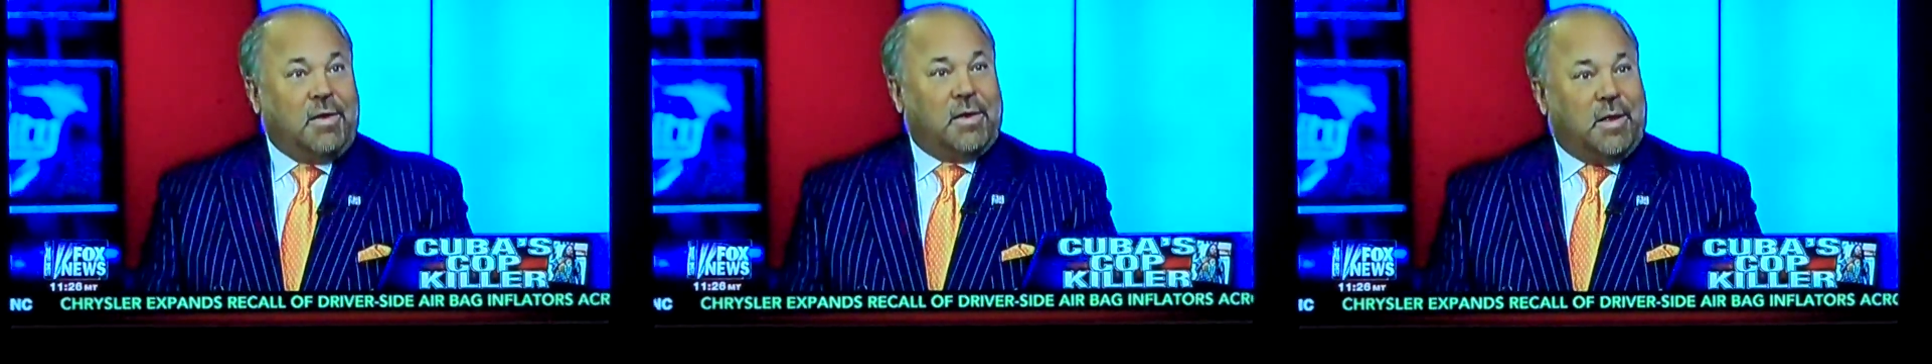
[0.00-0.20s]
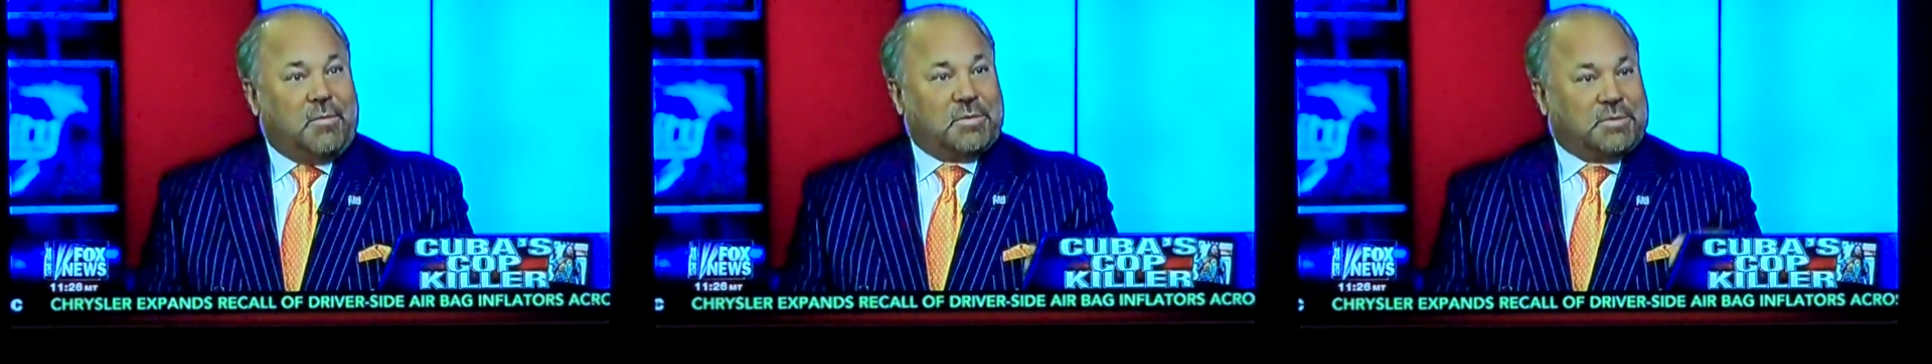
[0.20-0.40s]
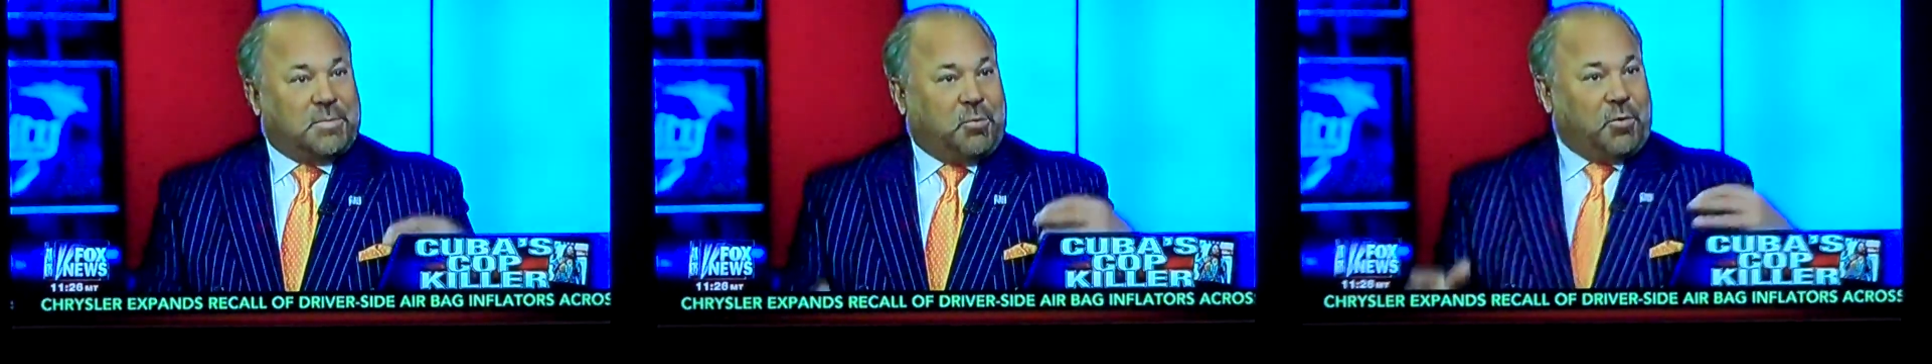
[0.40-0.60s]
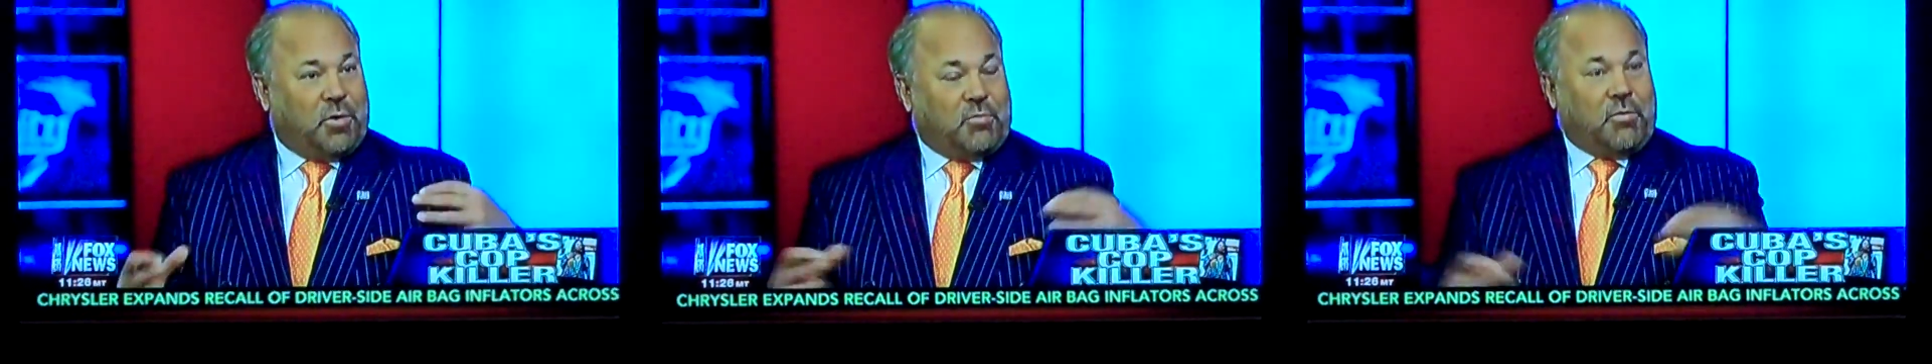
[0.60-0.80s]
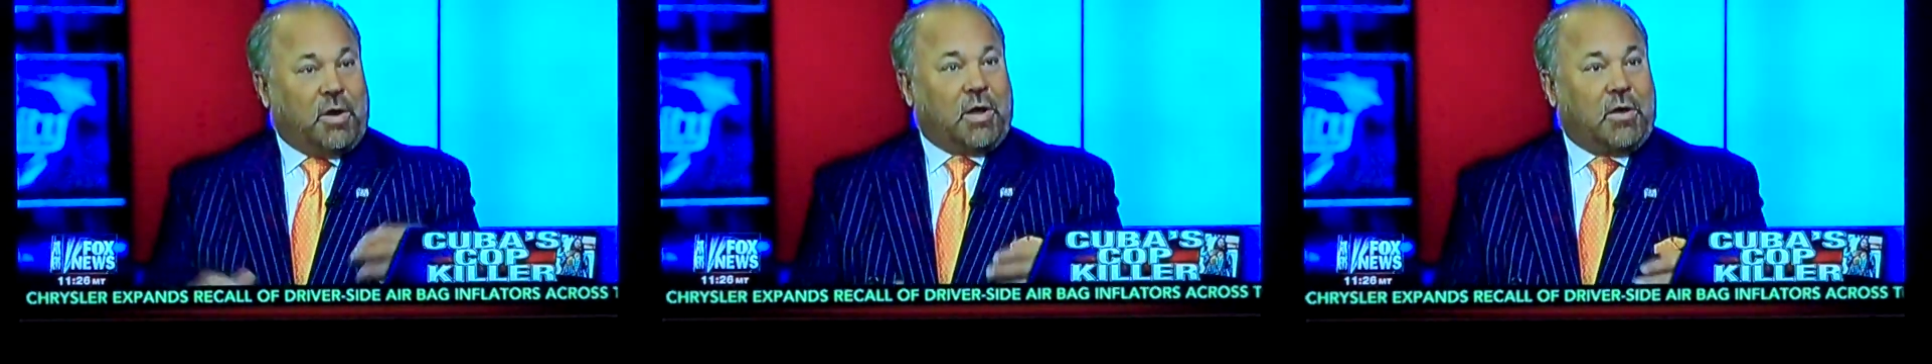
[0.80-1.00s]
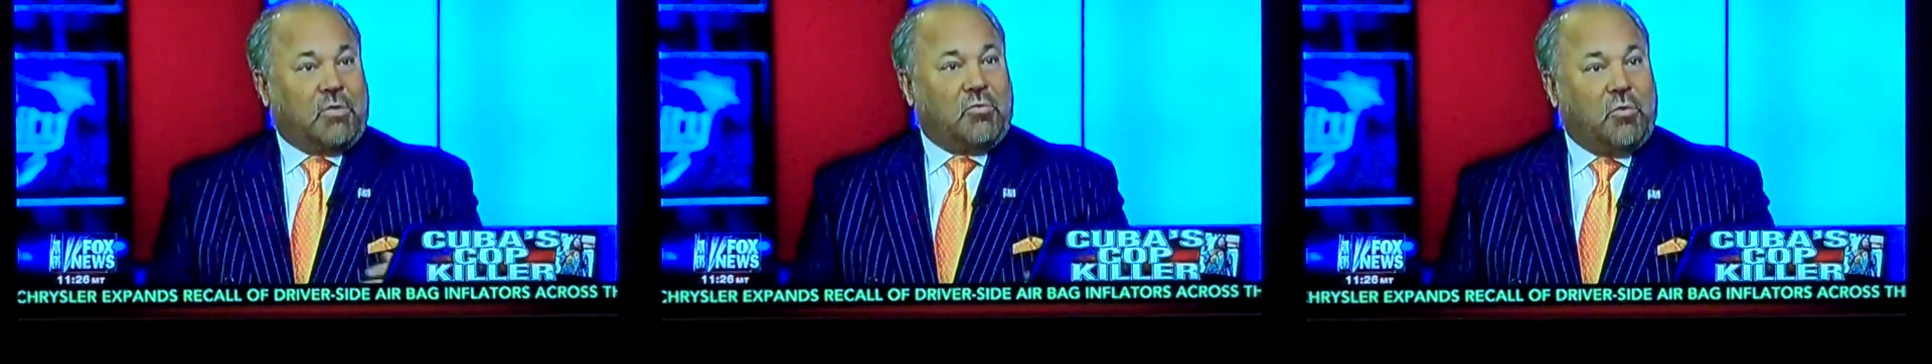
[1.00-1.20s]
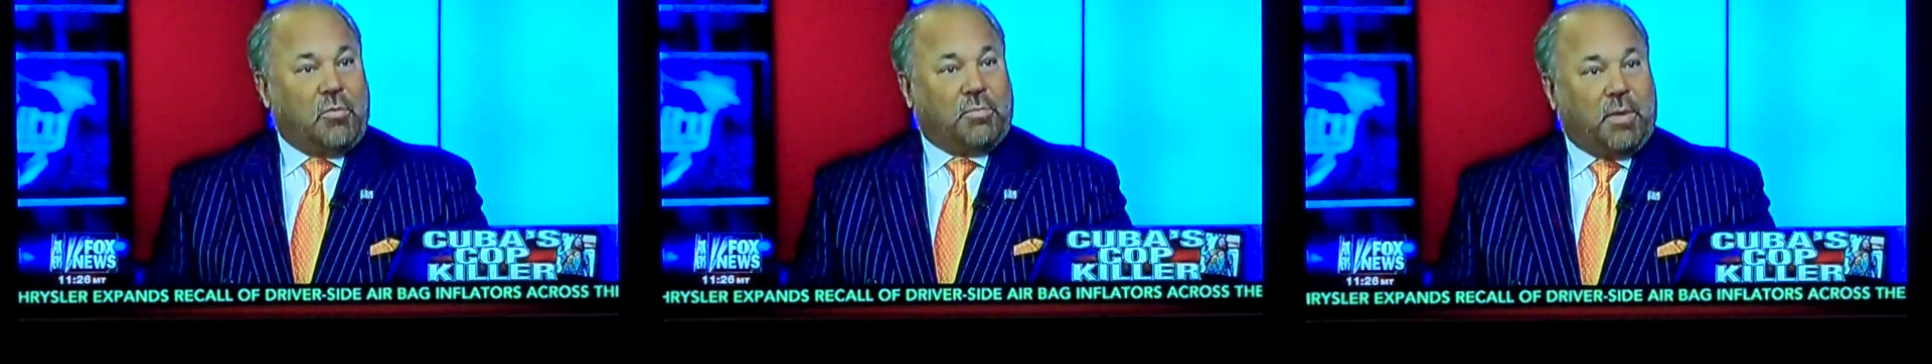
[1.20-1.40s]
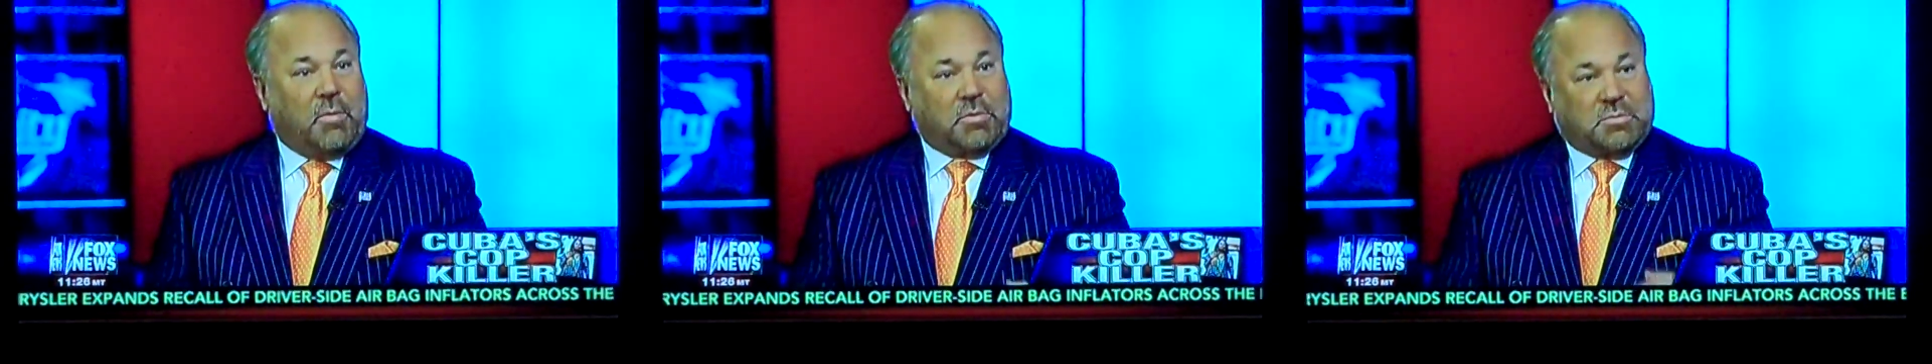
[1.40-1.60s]
that was the Puerto Rican
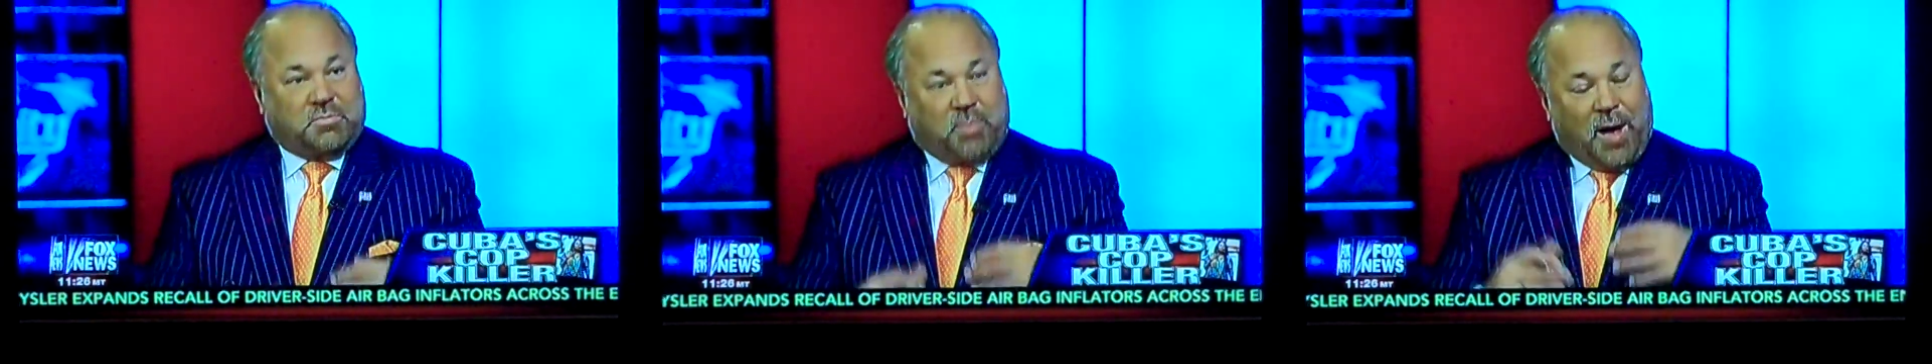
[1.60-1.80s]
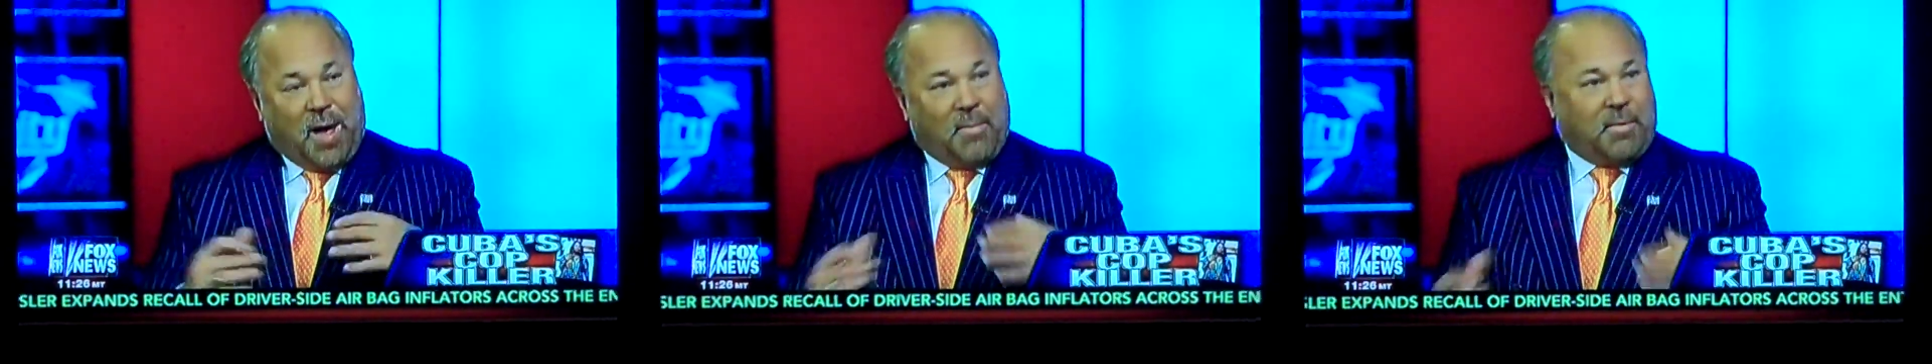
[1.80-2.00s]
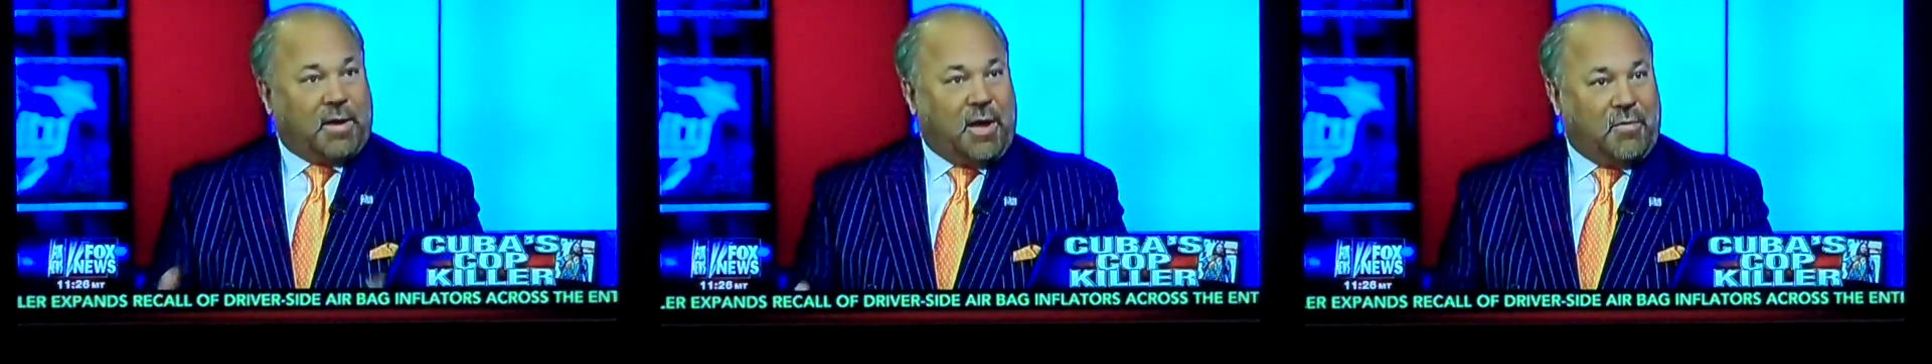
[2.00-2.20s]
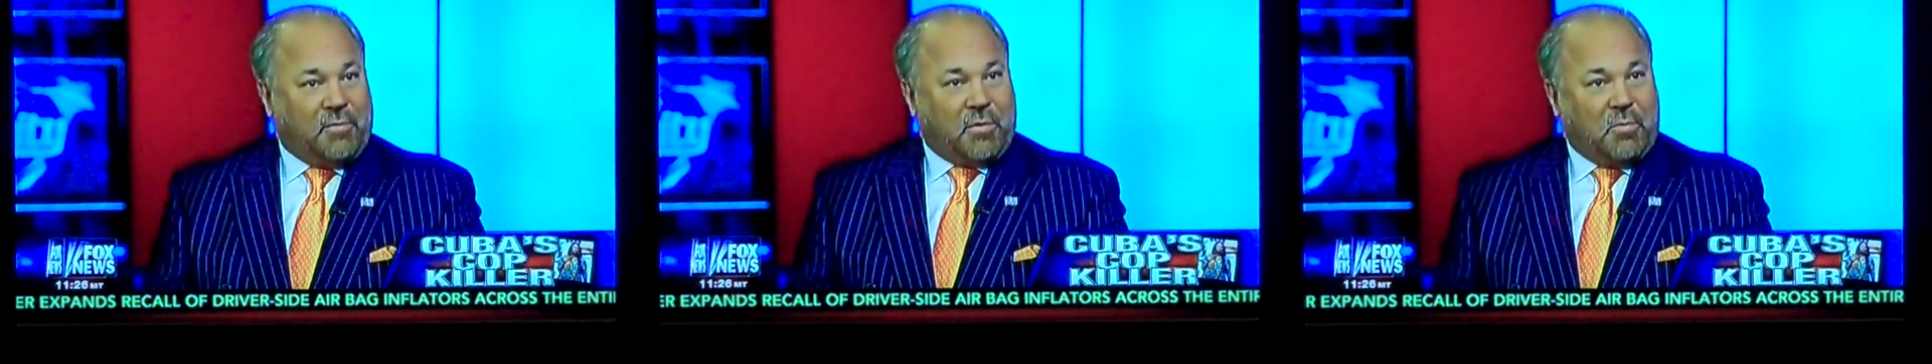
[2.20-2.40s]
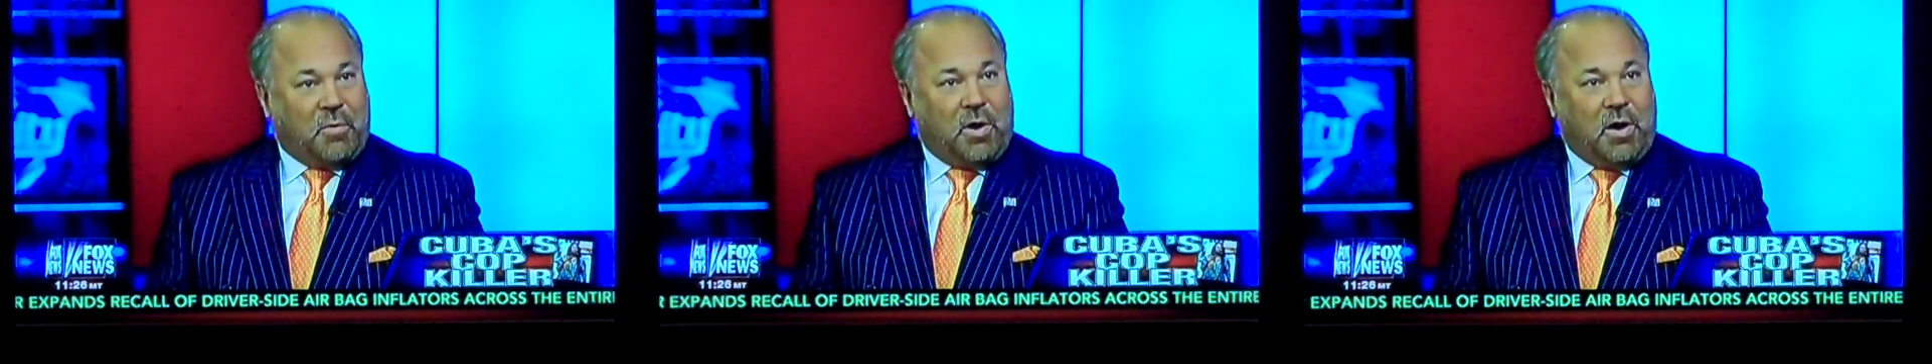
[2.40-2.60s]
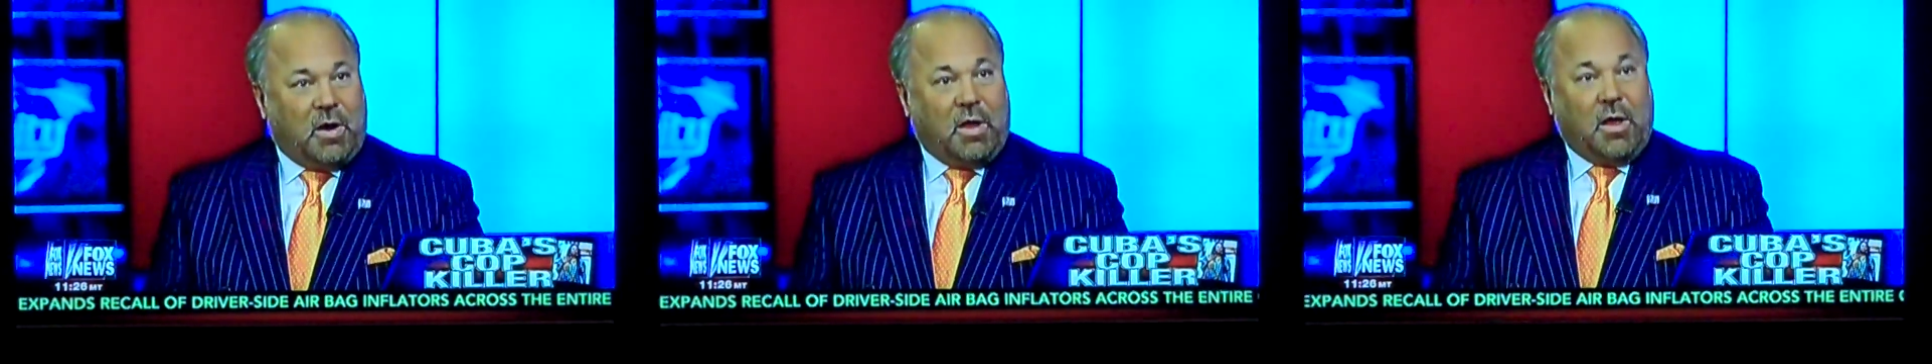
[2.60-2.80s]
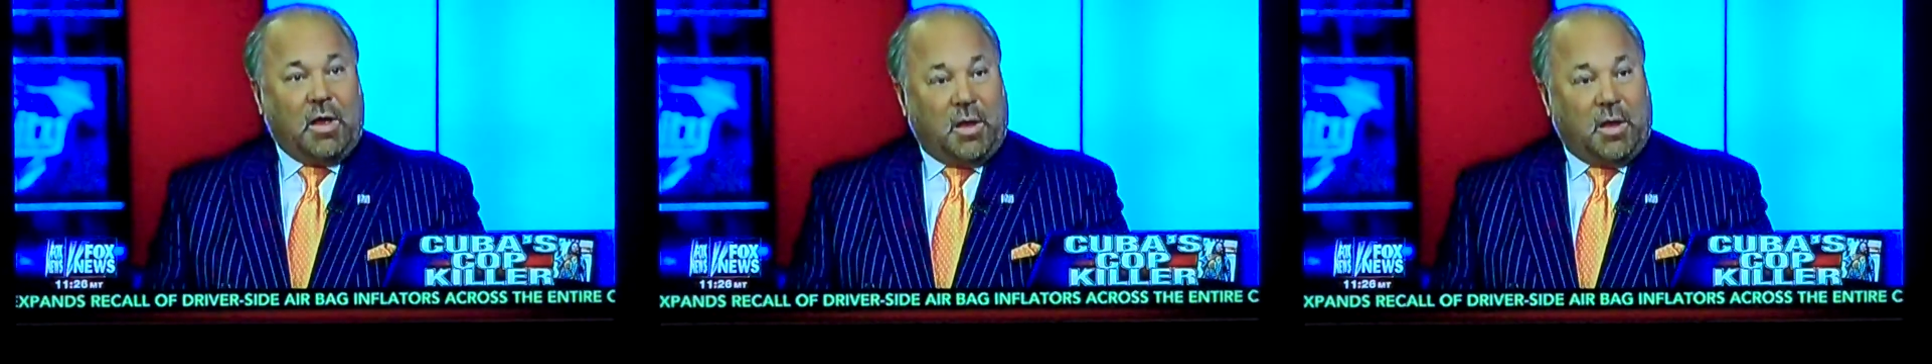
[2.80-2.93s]
group that was bombing everywhere.